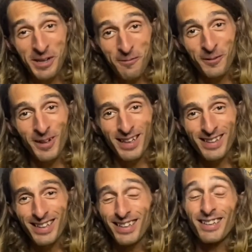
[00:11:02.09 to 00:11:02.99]
it for
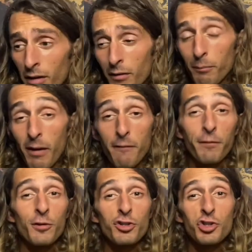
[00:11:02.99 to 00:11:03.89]
anything. My
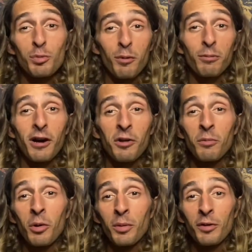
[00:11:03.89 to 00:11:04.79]
first super proud
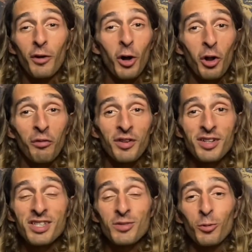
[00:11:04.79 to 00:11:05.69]
moment of all of
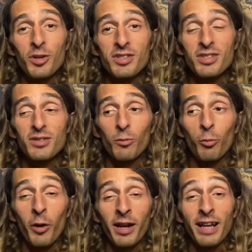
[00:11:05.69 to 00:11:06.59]
this was
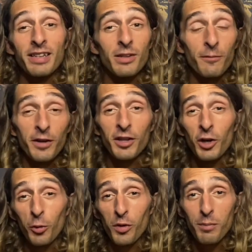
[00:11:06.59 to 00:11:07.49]
when I did the
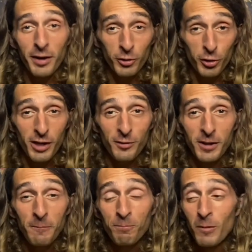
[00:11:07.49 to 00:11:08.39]
video with Ben
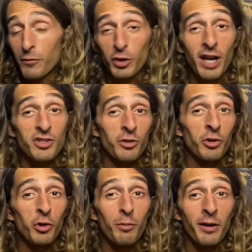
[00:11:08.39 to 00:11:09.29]
Gravy. If you guys don't
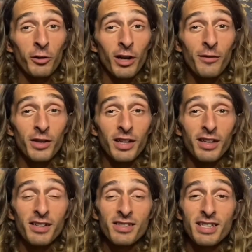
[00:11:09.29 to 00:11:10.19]
know who Ben Gravy
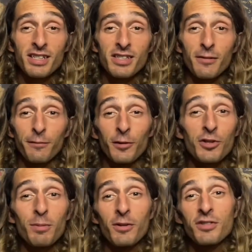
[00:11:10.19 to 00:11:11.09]
is, he is the
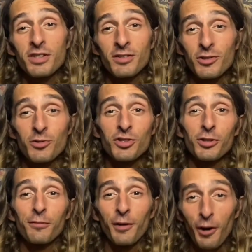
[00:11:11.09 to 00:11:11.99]
first person to
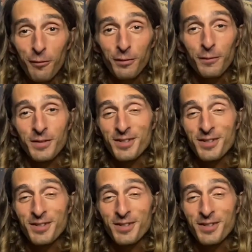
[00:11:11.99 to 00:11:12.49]
surf all 50